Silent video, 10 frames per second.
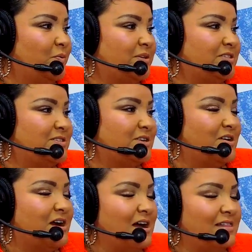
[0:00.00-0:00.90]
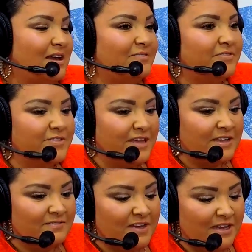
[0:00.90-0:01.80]
which is our highlight for the
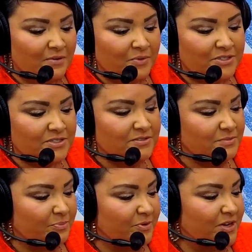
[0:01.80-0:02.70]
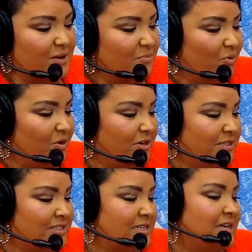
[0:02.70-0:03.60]
evening, which is pretty
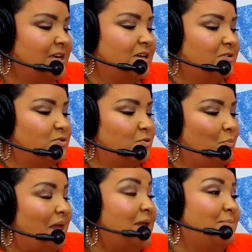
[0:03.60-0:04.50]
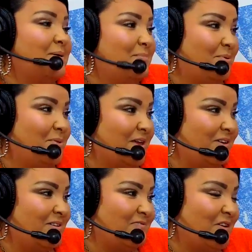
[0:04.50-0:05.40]
important to many people that
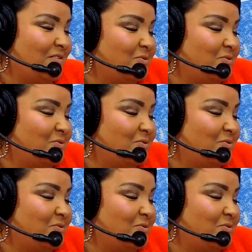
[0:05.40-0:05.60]
are involved